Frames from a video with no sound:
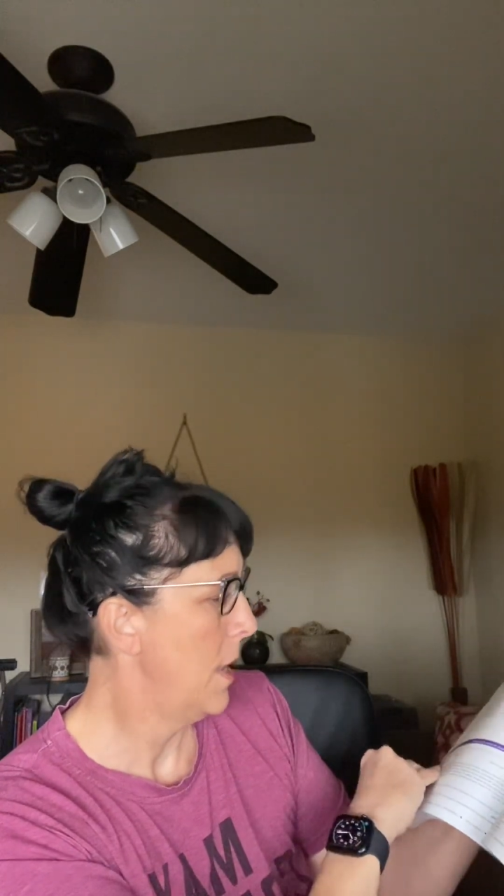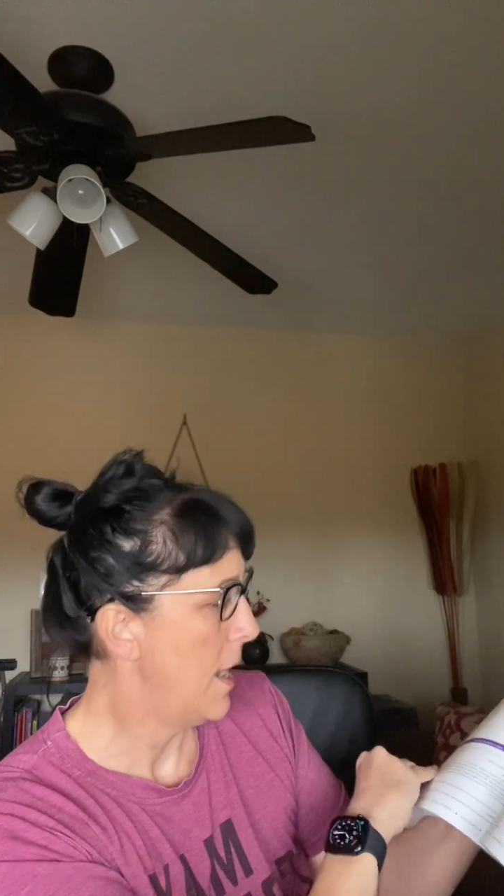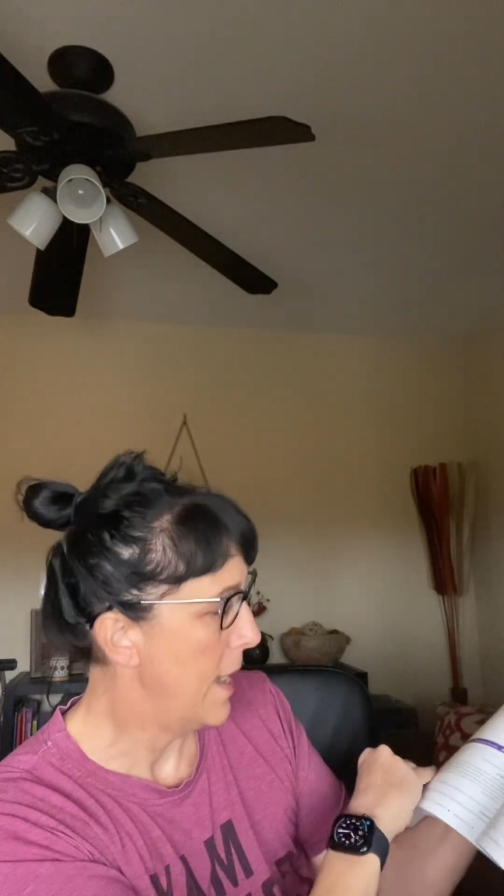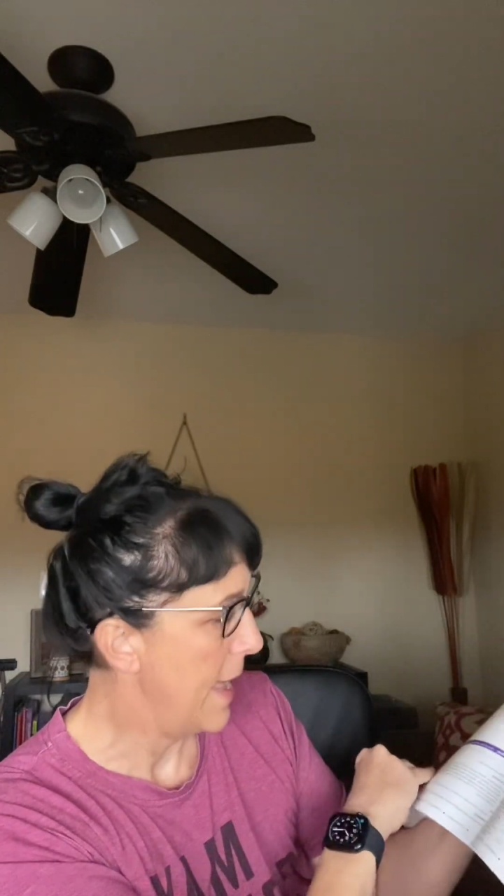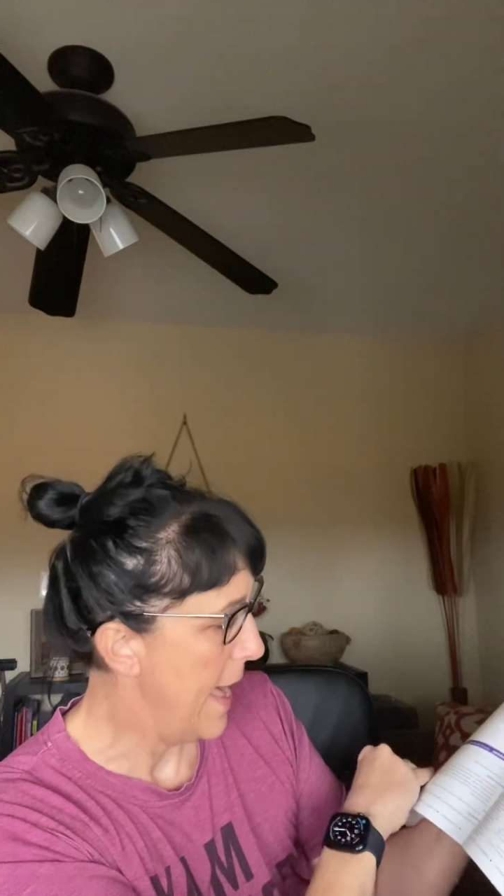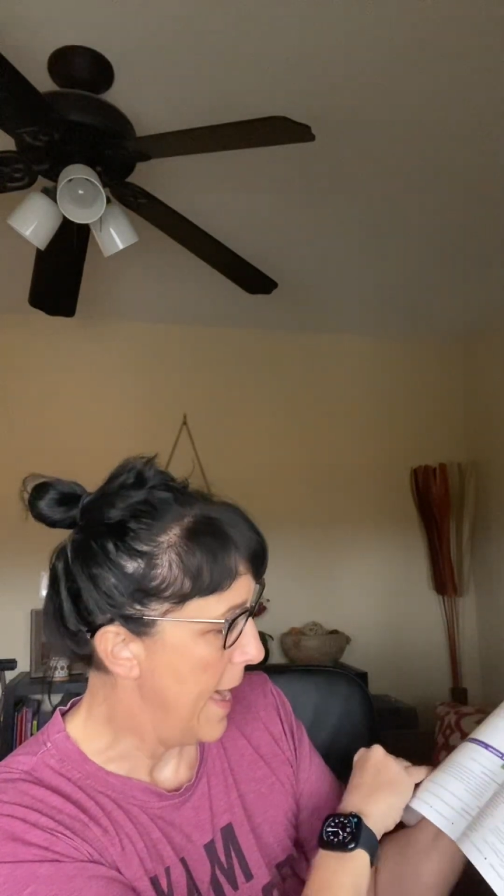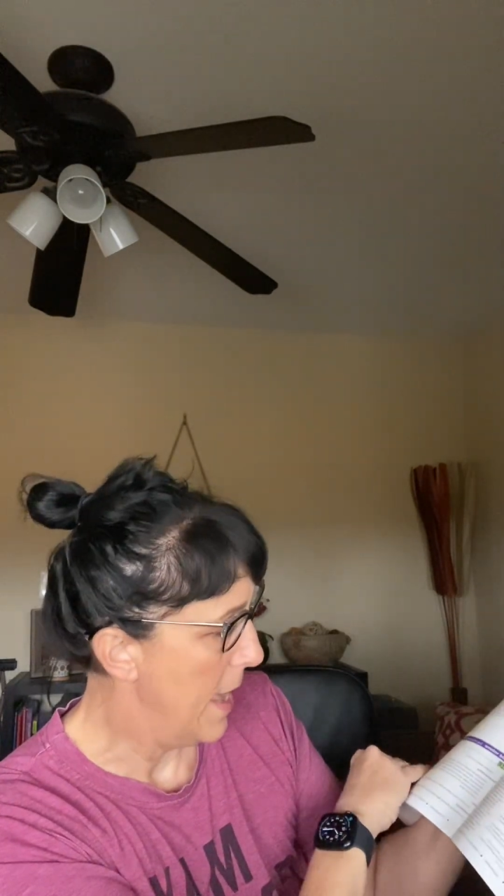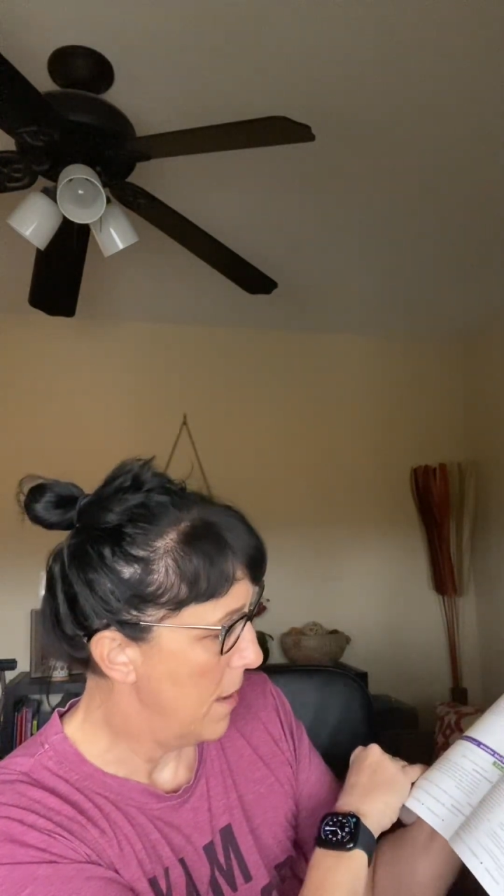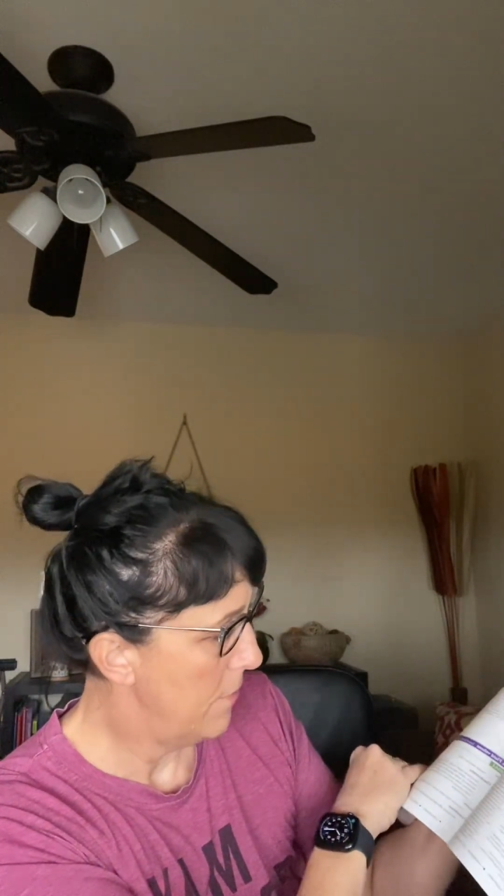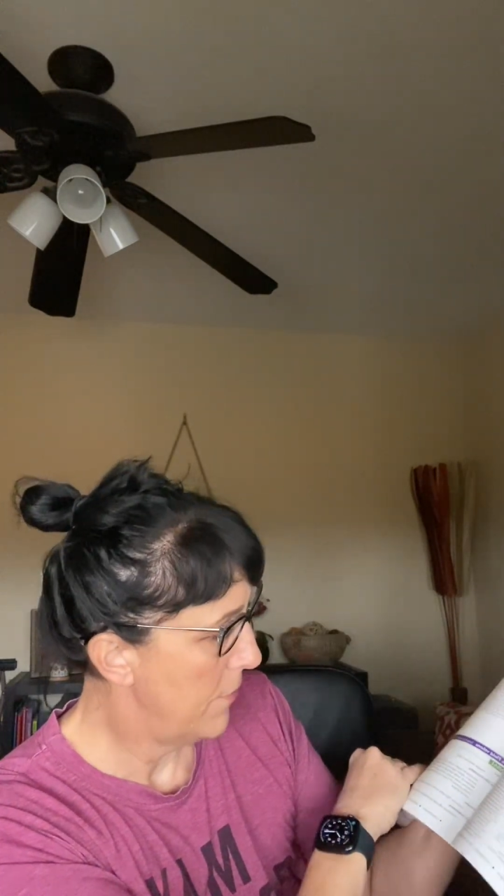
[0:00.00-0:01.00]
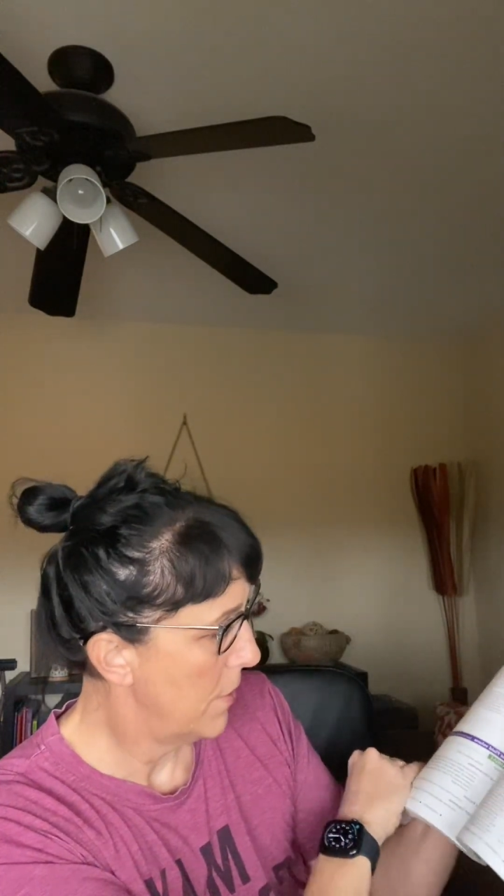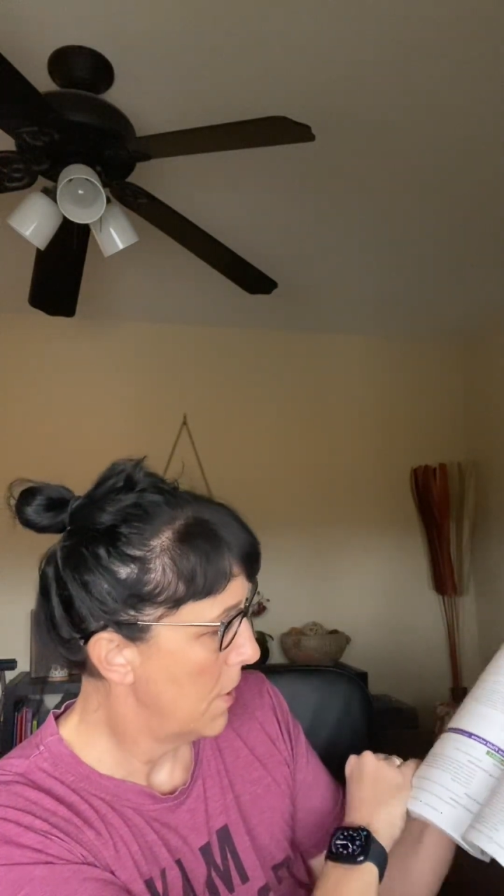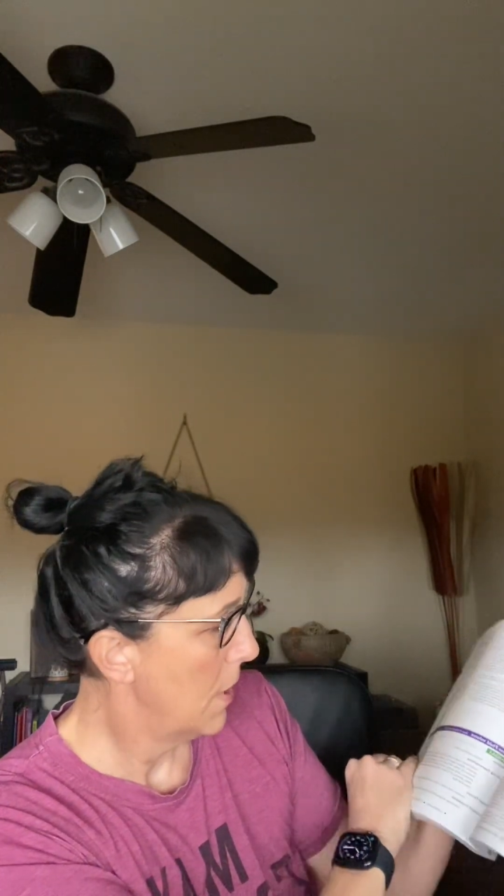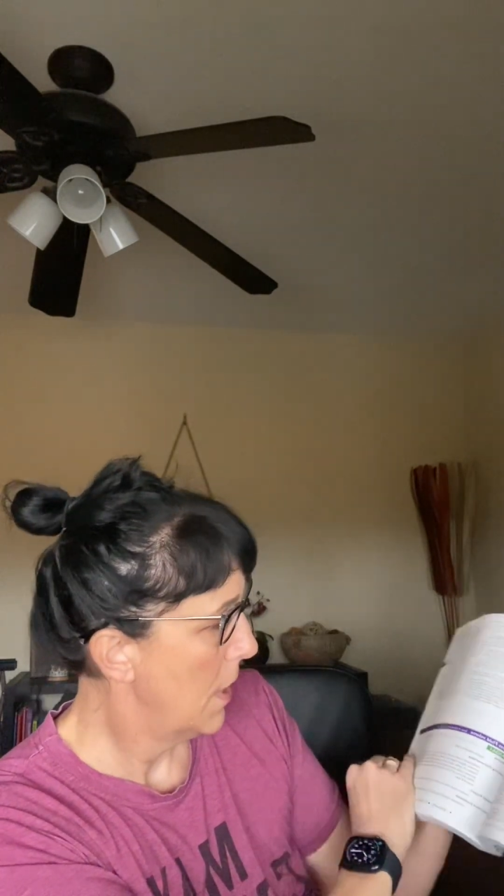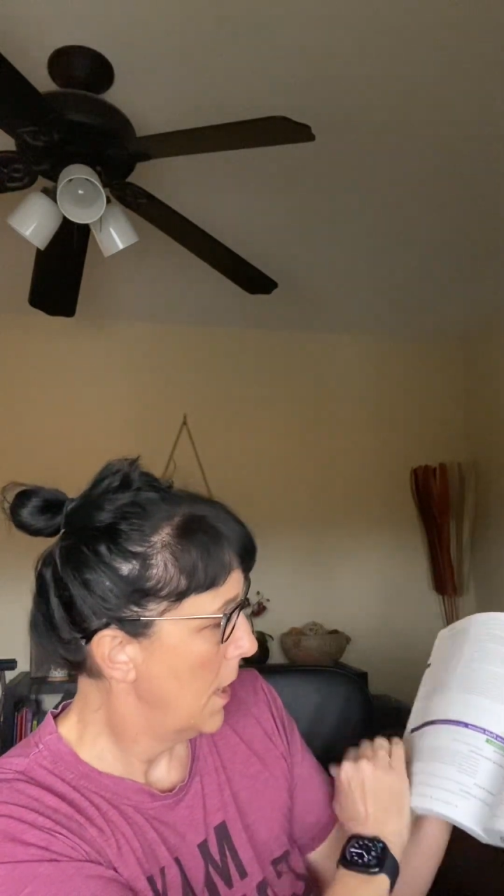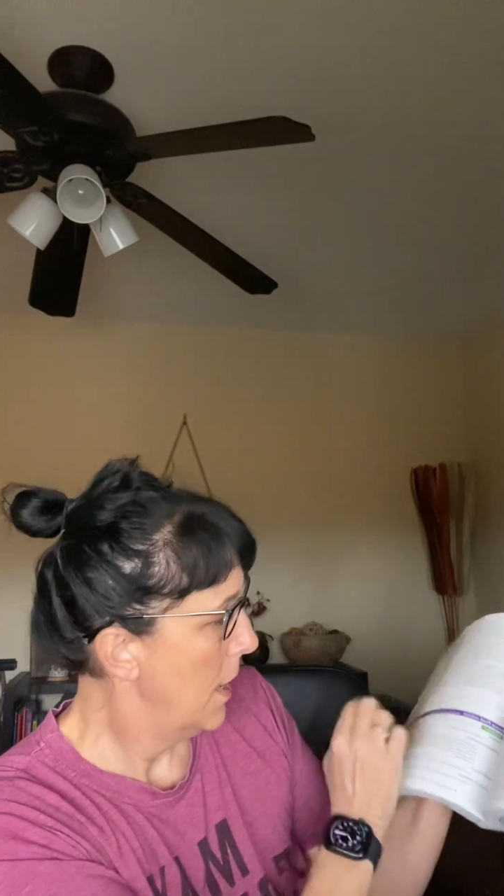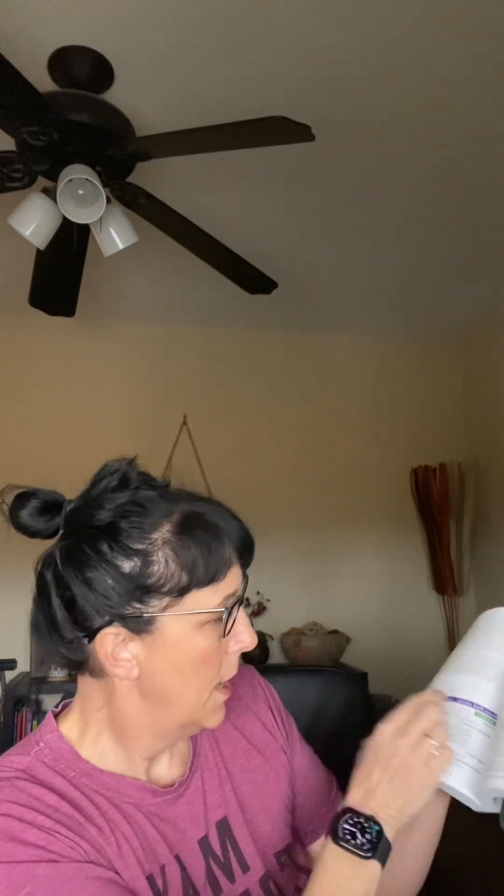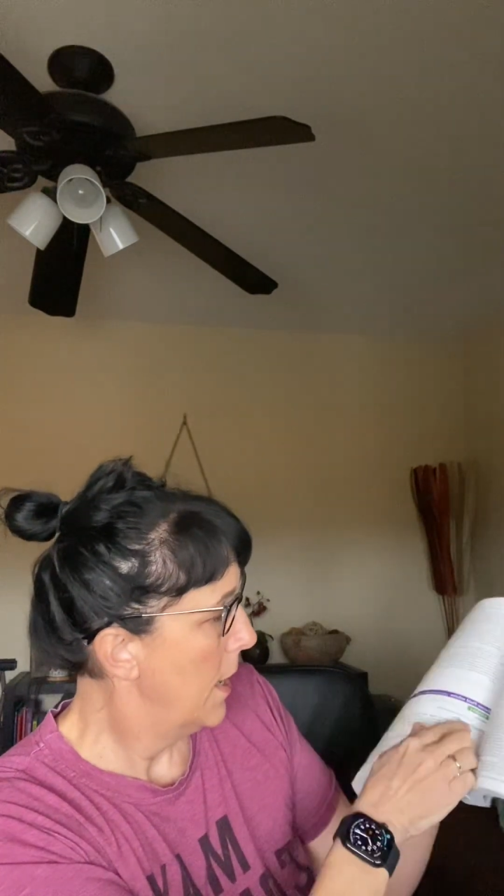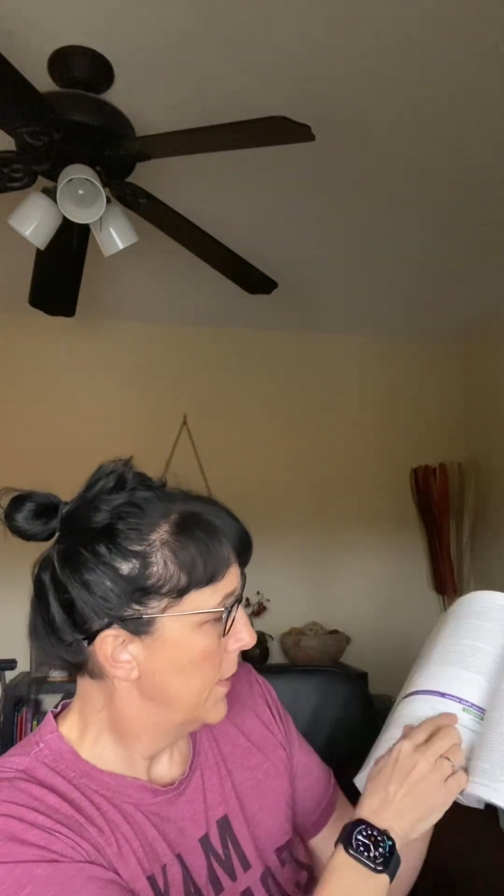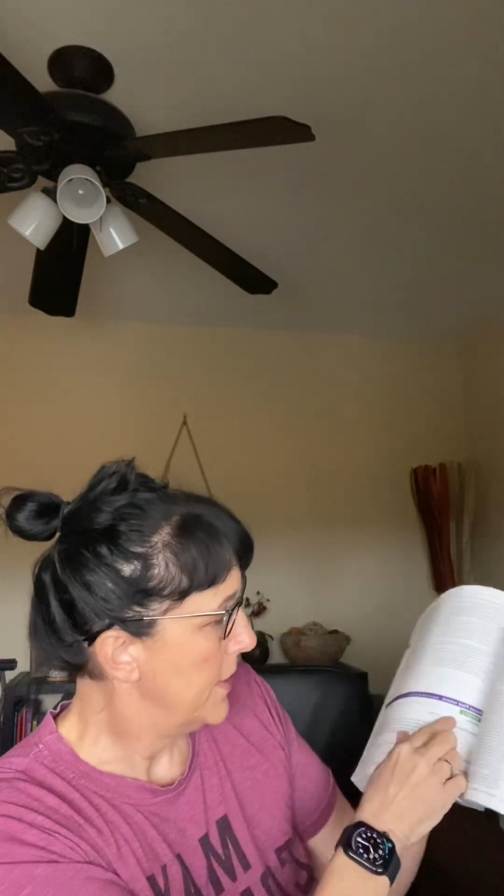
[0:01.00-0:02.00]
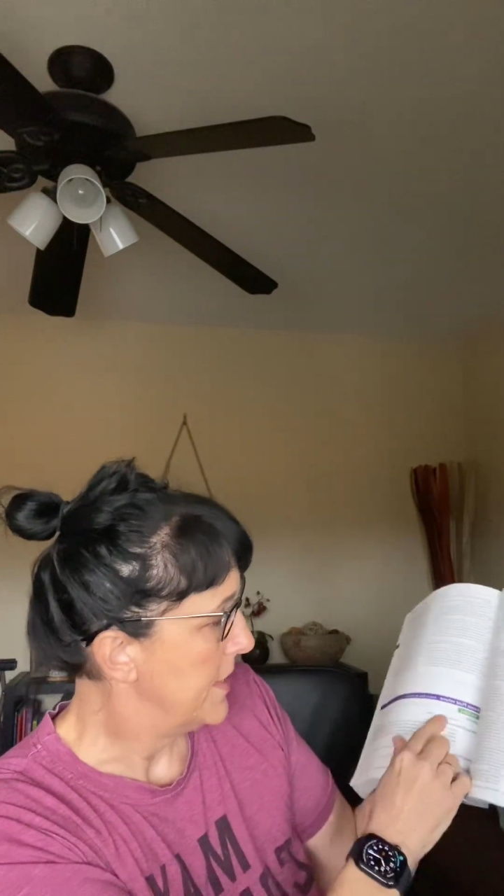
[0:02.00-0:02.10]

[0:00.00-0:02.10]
I have the